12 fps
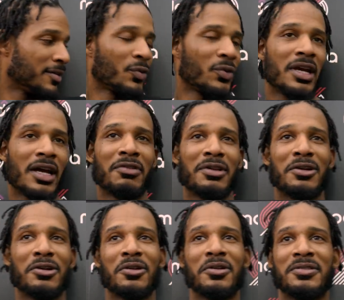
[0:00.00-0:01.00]
We have a
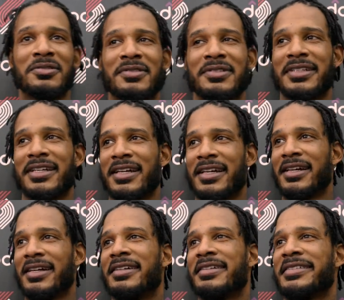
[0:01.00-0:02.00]
little
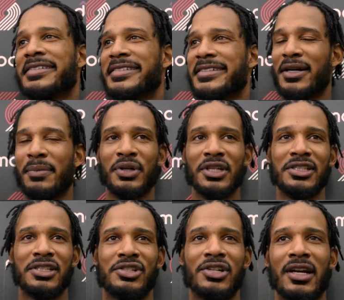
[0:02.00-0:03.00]
a push
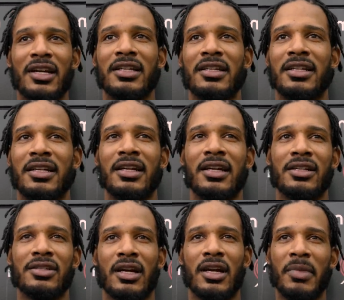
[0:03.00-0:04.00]
to try
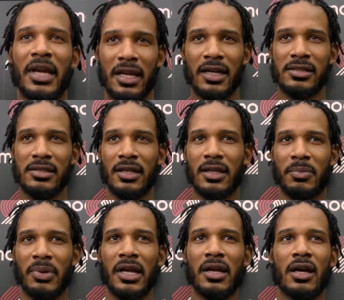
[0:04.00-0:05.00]
to make it into the
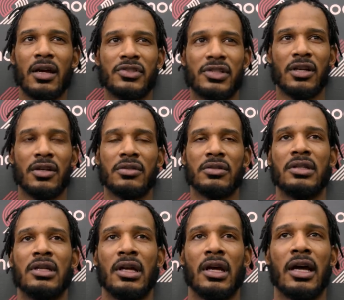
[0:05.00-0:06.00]
playoffs. So
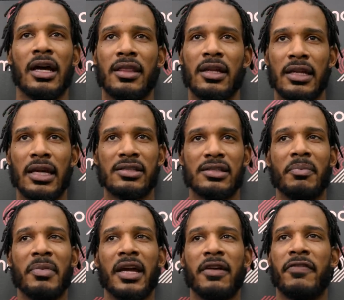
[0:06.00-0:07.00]
I think that's the
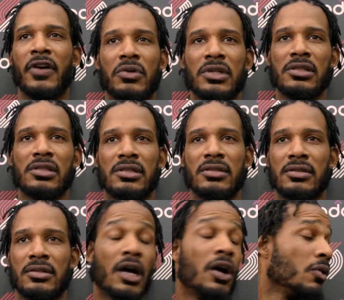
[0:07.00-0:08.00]
main focus,
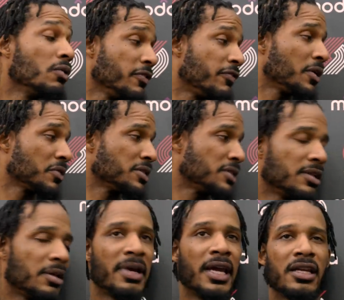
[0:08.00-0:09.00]
the only focus
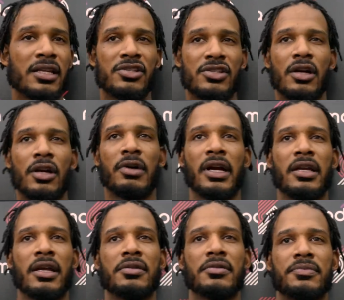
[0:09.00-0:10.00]
and the main concern right
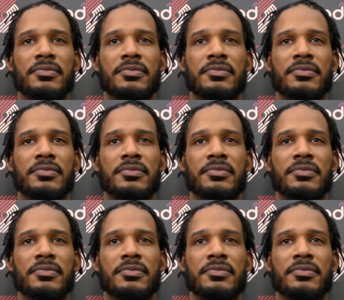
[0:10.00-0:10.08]
now.